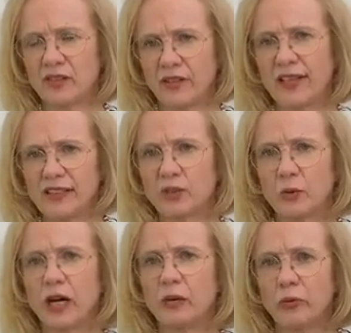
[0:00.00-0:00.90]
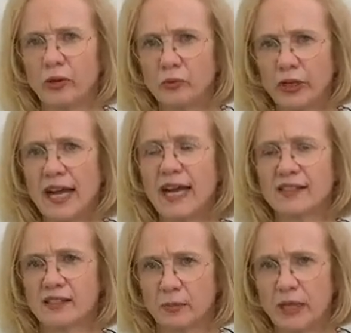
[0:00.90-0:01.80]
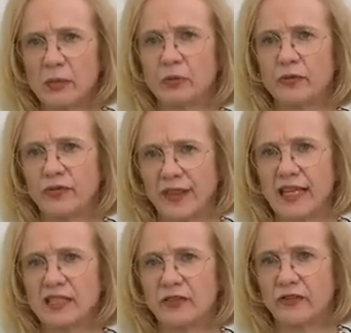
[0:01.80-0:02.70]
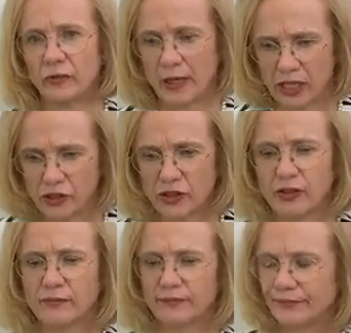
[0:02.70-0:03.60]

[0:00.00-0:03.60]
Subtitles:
So that's why we ask people for that information.